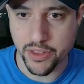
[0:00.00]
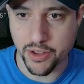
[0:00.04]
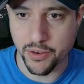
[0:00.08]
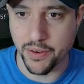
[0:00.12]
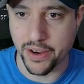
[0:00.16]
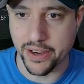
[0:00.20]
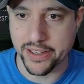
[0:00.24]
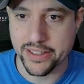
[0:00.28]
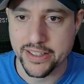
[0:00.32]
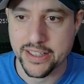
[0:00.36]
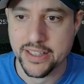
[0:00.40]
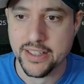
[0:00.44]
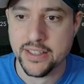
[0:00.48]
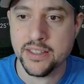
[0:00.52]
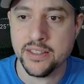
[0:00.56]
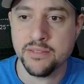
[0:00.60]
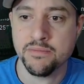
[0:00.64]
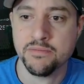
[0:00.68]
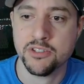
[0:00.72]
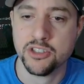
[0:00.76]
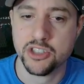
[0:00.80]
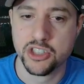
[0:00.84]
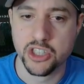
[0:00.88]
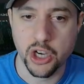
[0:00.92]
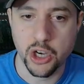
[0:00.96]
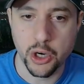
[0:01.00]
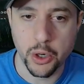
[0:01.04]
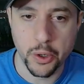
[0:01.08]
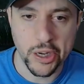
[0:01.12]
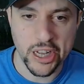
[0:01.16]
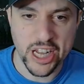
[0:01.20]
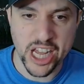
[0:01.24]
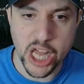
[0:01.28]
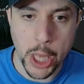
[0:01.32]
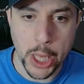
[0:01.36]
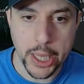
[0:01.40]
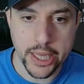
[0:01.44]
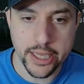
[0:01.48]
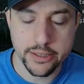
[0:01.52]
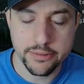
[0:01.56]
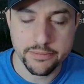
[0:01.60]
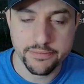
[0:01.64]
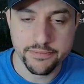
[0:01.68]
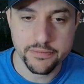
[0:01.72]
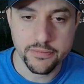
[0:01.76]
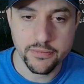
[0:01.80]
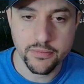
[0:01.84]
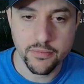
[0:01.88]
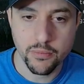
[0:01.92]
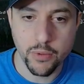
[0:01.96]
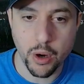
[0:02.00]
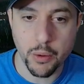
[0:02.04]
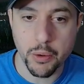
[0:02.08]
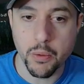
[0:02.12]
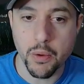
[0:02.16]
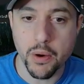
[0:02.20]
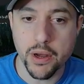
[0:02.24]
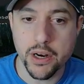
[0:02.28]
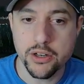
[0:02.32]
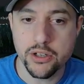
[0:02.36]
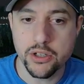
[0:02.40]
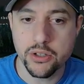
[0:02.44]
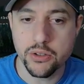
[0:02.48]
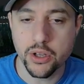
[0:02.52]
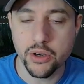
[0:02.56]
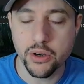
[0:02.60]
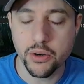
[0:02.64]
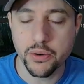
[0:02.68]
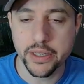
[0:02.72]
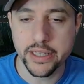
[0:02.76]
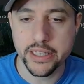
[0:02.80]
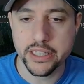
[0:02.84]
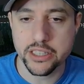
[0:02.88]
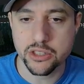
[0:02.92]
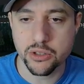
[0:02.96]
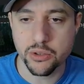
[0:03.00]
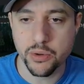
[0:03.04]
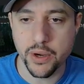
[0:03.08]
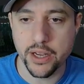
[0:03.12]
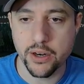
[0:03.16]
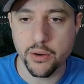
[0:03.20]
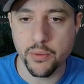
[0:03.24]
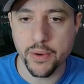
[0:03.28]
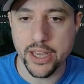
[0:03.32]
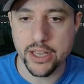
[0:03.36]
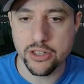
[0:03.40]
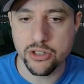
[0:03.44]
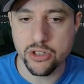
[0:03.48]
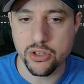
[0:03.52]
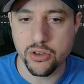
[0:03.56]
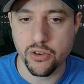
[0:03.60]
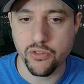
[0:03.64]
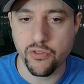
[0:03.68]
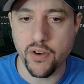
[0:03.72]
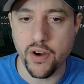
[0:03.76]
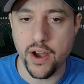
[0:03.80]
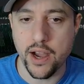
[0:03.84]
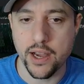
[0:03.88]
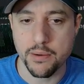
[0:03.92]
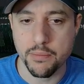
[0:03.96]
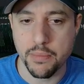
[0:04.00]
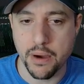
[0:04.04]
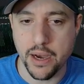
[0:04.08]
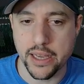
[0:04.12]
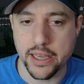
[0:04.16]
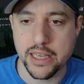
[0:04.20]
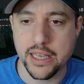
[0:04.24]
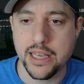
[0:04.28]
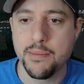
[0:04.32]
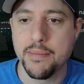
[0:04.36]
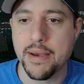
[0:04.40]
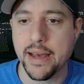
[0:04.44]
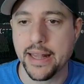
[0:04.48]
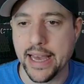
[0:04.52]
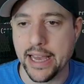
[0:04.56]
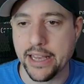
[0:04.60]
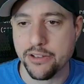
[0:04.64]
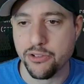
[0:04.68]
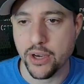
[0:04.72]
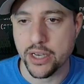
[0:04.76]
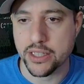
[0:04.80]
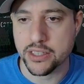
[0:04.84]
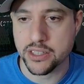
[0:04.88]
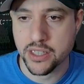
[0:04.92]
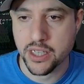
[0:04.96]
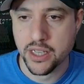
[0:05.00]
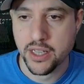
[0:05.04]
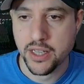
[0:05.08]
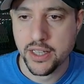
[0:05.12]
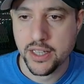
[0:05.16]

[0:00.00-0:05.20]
right? So uh, what we want to do though is create a way to find by email address.